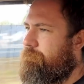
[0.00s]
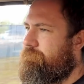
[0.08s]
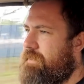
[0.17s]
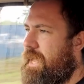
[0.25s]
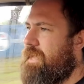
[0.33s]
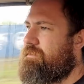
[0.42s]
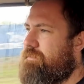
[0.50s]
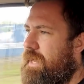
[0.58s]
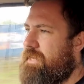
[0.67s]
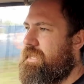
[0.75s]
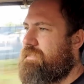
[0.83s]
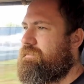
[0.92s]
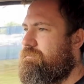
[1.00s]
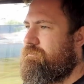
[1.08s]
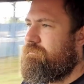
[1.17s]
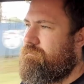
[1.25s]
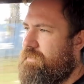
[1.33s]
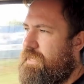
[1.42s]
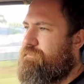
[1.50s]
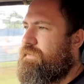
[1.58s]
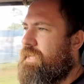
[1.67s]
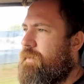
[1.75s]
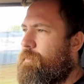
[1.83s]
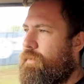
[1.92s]
yeah, I guess if
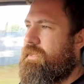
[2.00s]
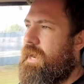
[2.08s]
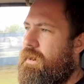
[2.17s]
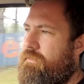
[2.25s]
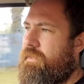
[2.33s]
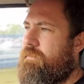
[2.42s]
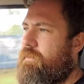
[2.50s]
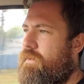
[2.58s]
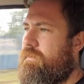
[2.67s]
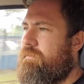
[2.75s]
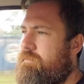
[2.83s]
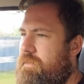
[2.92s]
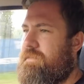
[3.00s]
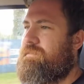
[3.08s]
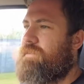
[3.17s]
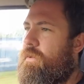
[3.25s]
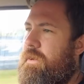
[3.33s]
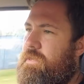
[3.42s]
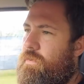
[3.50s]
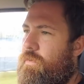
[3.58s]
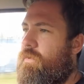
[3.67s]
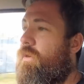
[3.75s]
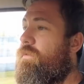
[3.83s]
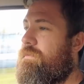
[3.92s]
you're going to put a car on historic
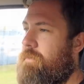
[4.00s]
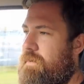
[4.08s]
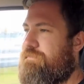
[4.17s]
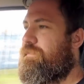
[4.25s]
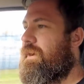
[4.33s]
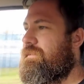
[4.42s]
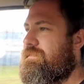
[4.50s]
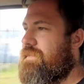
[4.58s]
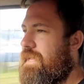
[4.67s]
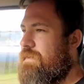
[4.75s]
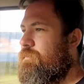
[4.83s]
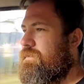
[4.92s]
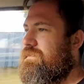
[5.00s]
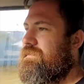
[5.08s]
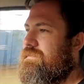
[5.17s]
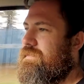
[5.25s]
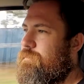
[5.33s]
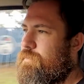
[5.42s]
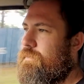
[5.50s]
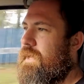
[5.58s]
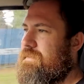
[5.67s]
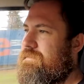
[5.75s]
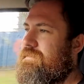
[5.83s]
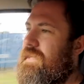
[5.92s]
or the modified scheme, which is a
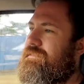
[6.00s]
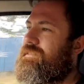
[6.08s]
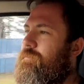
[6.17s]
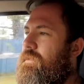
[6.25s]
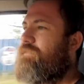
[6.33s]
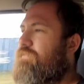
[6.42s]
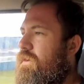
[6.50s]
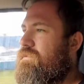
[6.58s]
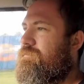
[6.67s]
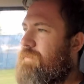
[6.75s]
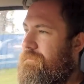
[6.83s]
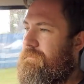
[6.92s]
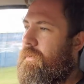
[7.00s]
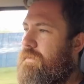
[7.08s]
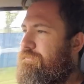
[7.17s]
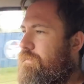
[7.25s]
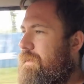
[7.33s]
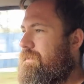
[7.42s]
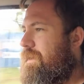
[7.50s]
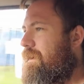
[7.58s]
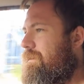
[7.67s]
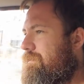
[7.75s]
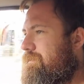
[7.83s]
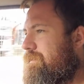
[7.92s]
similar version but for modified
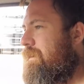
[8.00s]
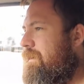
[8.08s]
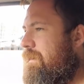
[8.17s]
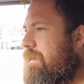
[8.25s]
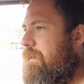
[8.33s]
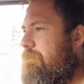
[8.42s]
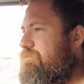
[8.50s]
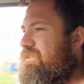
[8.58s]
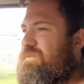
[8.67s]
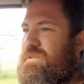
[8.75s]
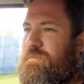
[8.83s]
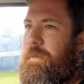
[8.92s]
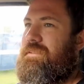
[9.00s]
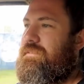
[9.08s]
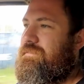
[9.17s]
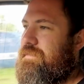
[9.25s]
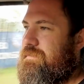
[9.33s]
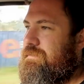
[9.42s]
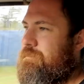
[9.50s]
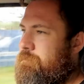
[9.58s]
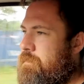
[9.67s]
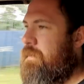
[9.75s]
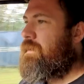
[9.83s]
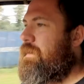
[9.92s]
cars, just respect the
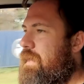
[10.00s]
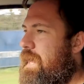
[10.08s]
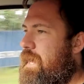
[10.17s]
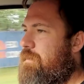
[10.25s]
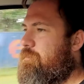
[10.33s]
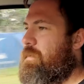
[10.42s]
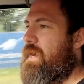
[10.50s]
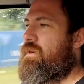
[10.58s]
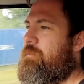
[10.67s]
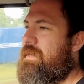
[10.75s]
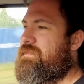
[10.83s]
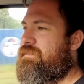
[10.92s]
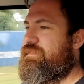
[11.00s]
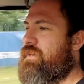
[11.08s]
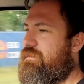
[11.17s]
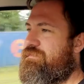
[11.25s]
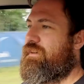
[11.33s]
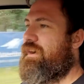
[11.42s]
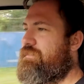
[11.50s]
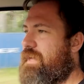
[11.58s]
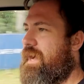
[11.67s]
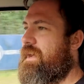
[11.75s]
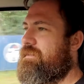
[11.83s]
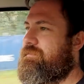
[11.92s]
system. By all means, if you got 5
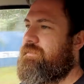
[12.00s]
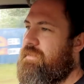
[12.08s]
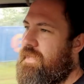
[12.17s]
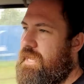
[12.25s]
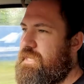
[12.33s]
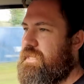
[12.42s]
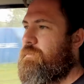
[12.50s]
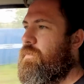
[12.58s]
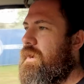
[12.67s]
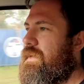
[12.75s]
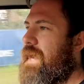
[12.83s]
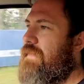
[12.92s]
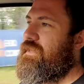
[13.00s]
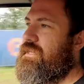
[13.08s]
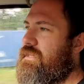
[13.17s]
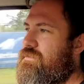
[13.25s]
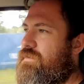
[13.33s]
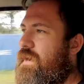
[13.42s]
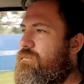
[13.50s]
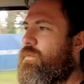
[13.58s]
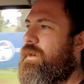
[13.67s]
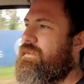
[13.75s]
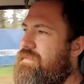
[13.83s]
cars and you can work out that you can drive one a